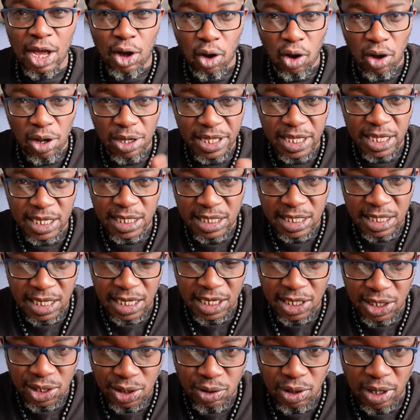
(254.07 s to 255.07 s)
All these
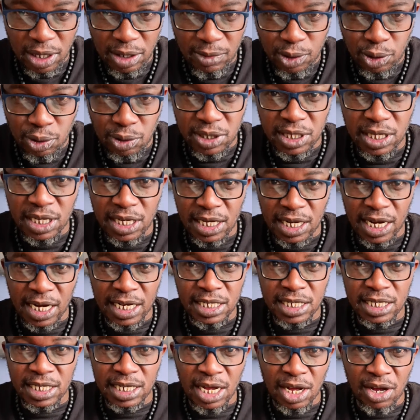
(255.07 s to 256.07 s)
things you are using
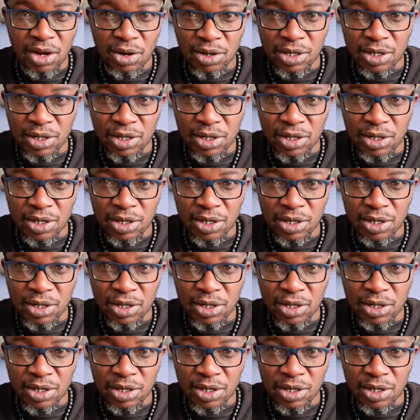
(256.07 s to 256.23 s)
right now,